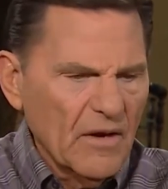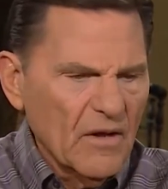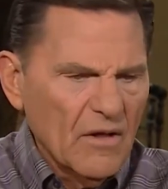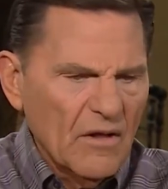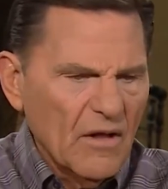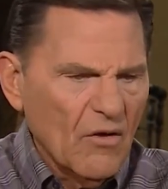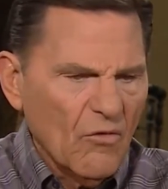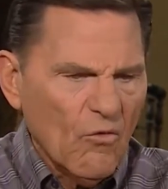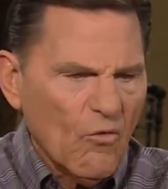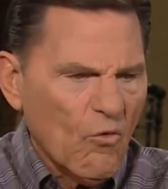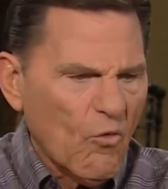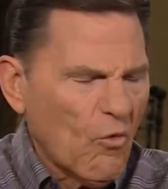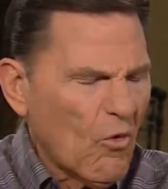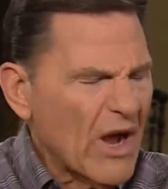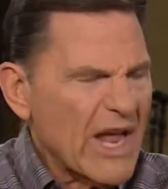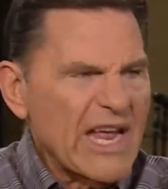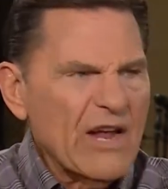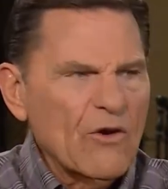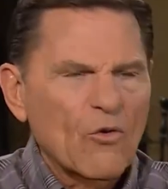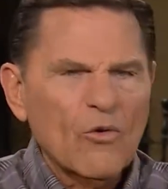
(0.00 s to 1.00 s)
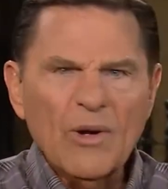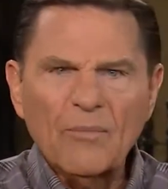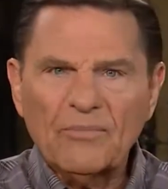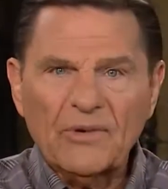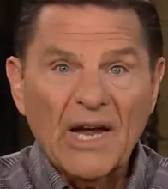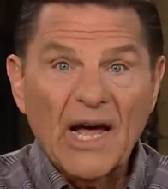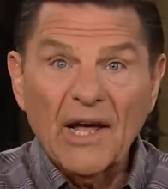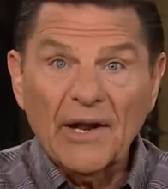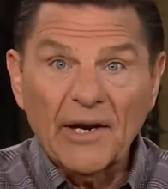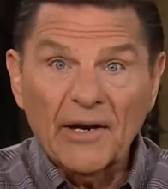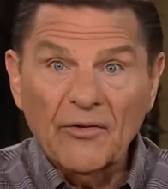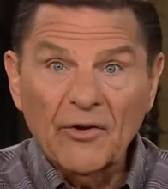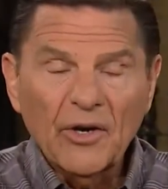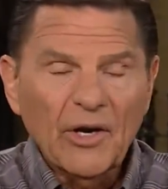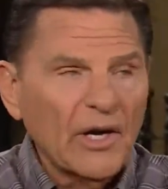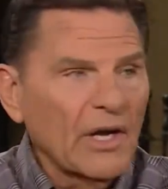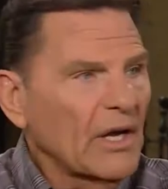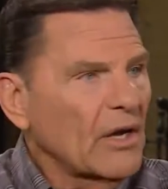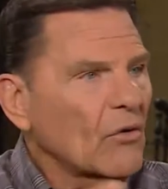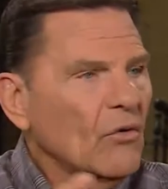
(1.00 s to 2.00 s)
the way whipped out of her.
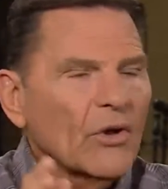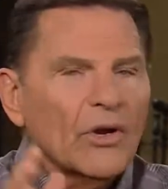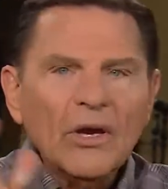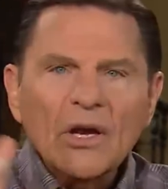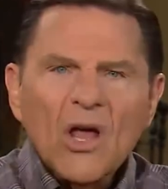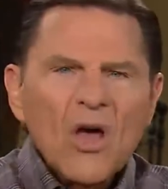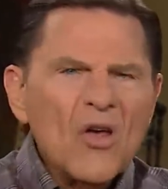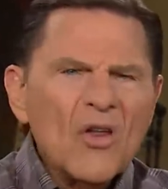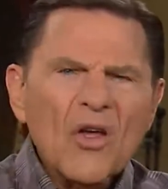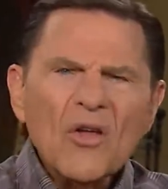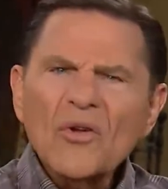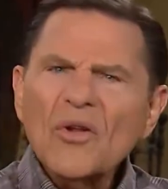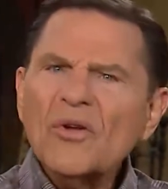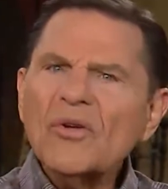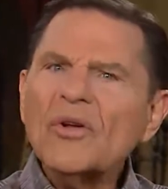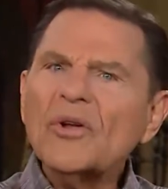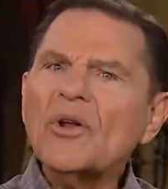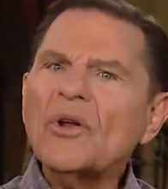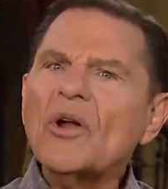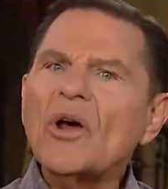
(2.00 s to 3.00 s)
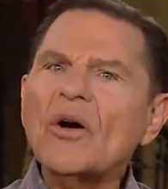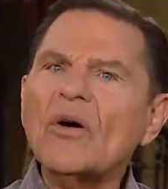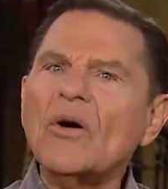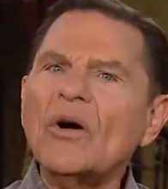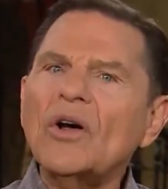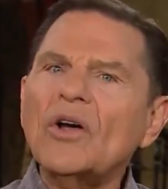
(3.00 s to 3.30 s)
Well, no, no, no, no, no, no.